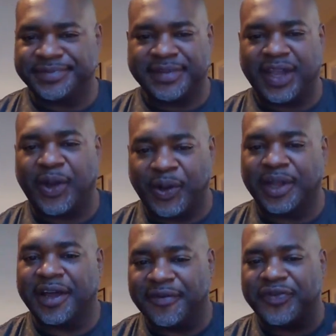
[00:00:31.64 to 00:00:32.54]
the
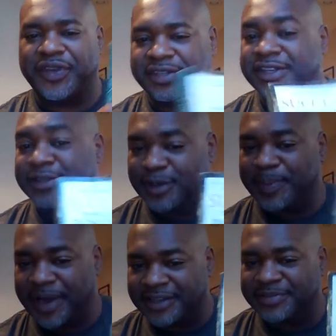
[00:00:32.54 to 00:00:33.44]
goal of successful
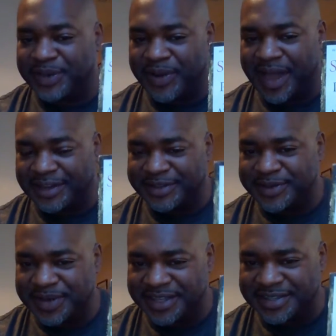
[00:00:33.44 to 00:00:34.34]
positive mental
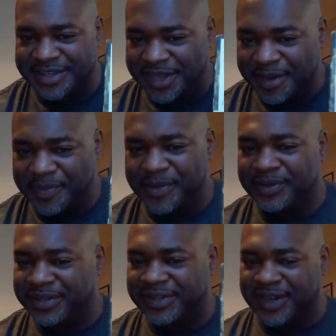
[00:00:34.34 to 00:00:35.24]
attitude is to help you
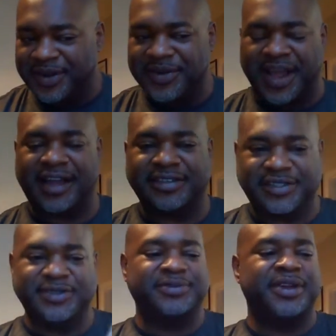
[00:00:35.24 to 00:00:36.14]
to learn how
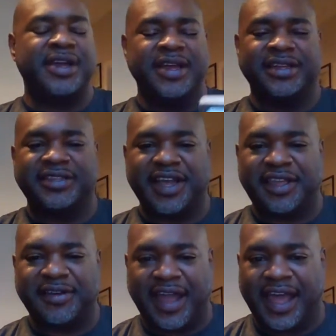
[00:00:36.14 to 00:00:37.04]
to
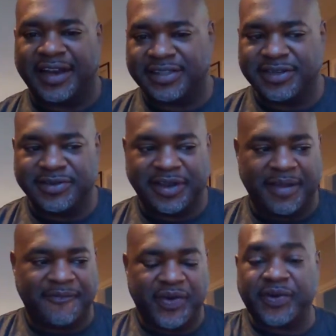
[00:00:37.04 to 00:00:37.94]
take your attitude
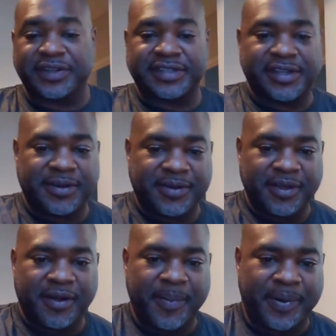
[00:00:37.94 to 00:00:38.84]
and focus it on
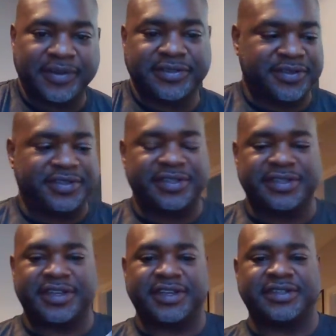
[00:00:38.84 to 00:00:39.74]
your own personal
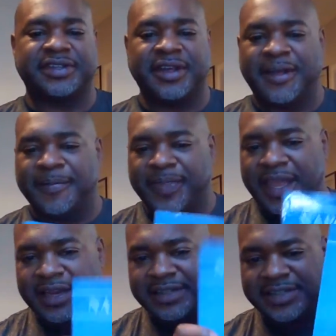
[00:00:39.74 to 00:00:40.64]
success.
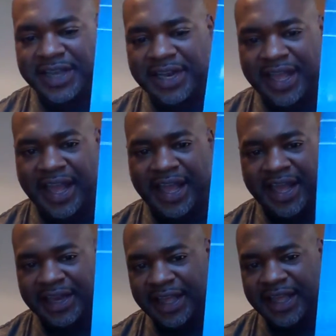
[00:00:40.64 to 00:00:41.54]
And the study
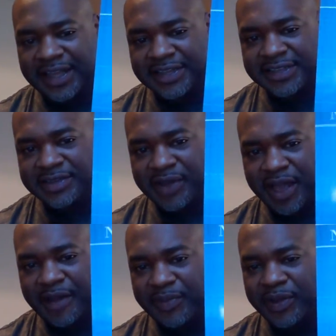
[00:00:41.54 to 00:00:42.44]
guide is to
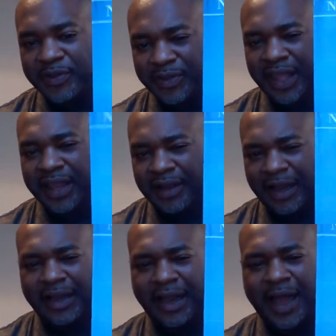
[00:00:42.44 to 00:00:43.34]
help you get
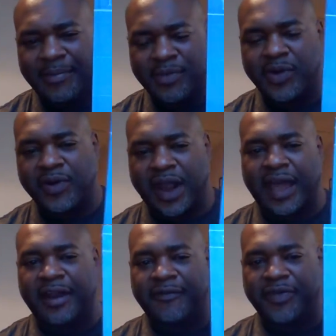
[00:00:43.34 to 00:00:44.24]
a lot more
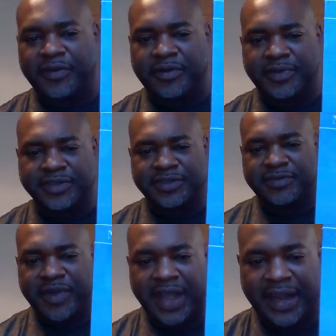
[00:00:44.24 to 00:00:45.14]
out of the original
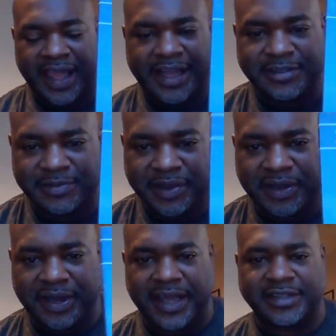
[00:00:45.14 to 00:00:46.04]
writing as
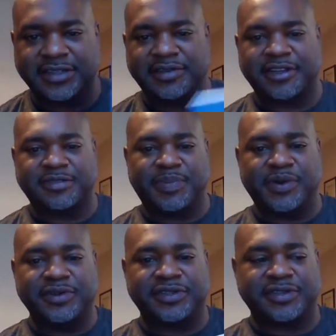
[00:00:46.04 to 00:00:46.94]
well as to
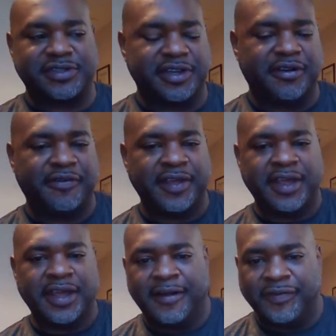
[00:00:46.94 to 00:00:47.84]
expose yourself
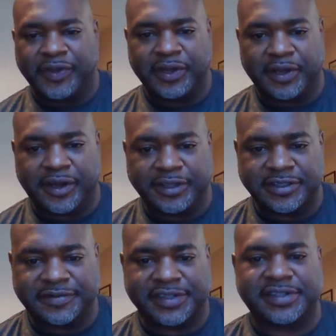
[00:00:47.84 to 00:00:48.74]
to the laws
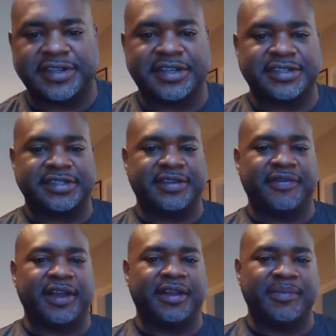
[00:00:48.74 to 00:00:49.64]
of success as
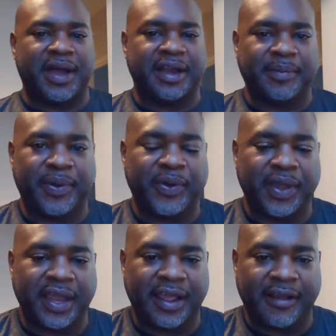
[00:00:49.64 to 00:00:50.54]
developed by
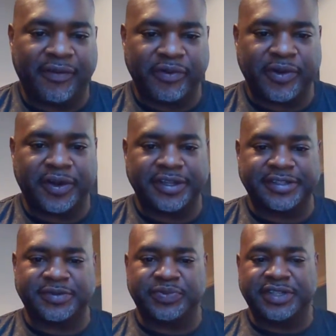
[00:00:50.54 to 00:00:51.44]
Napoleon Hill through all
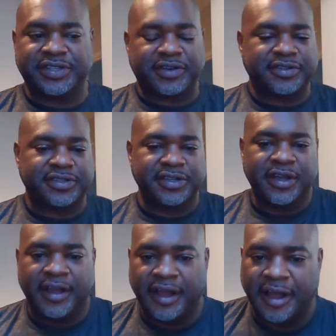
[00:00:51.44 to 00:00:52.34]
his research,
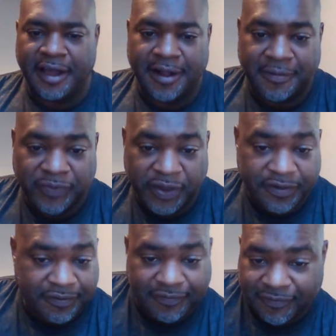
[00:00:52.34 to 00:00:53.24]
uh,
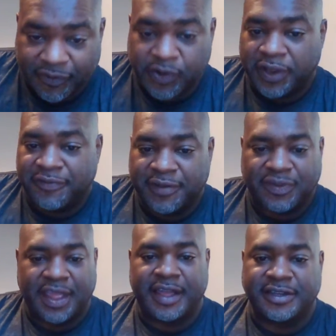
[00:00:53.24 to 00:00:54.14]
his 40,
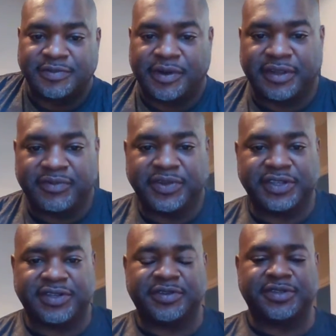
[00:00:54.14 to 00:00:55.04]
50 years worth of
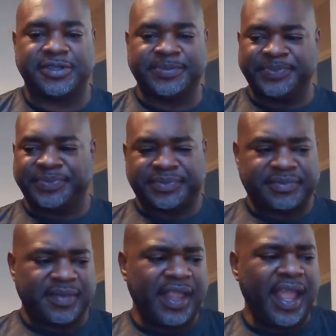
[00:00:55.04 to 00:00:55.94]
research.
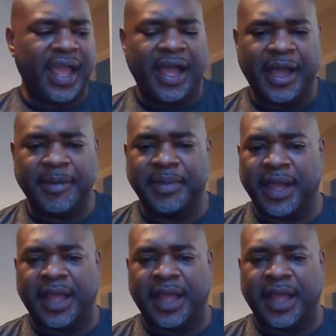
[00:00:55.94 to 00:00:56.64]
Um,